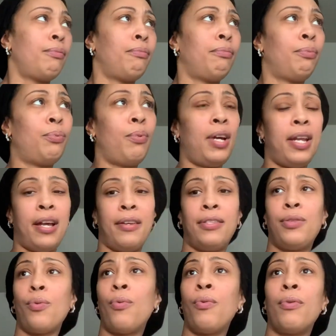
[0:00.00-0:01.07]
What else?
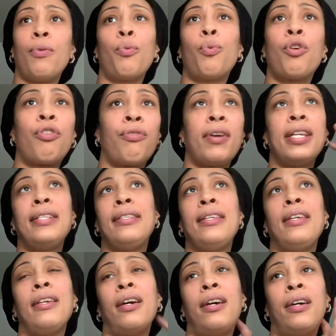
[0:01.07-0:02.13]

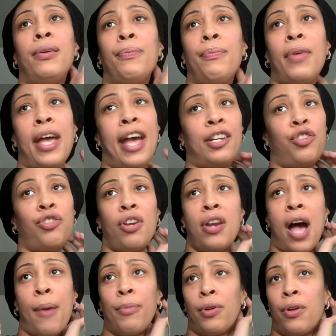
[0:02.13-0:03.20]
Crazy
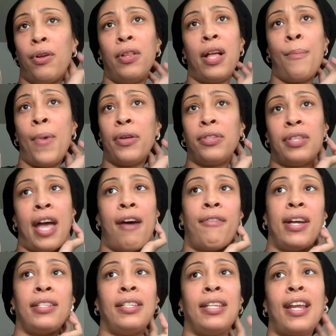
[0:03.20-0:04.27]
astronomical amounts have
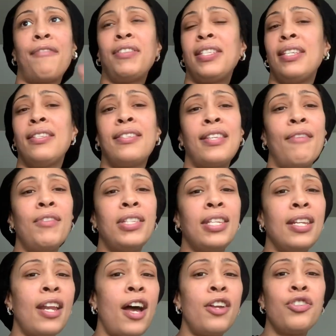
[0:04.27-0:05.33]
I seen? I've seen
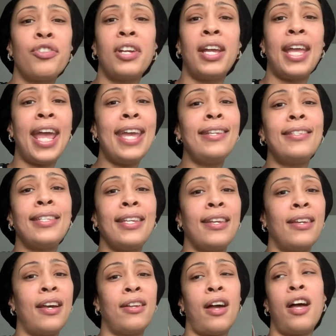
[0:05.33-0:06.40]
$1,700,
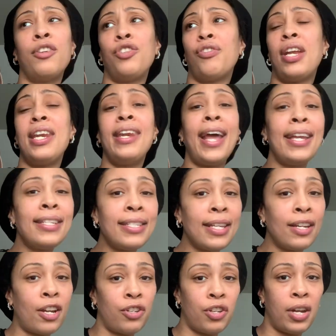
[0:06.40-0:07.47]
$1,800,
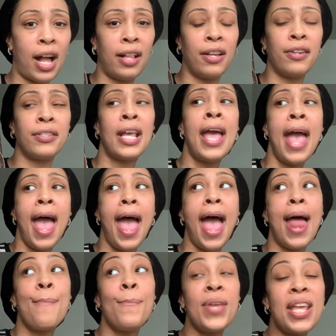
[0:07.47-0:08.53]
$1,900.
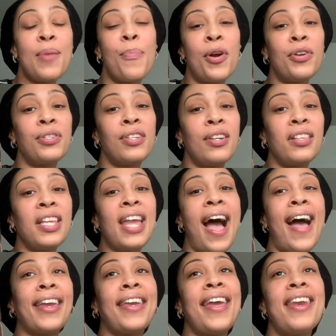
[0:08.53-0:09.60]
And me personally,
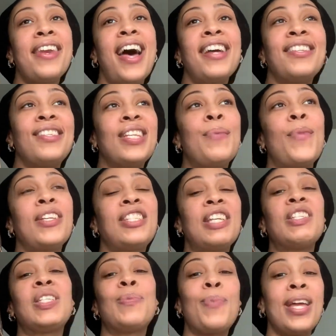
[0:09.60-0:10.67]
I cannot see
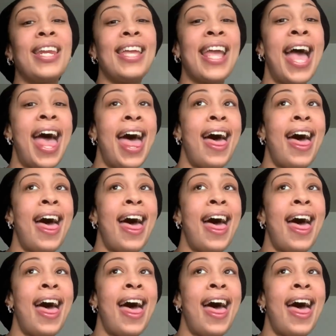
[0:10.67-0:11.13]
myself spending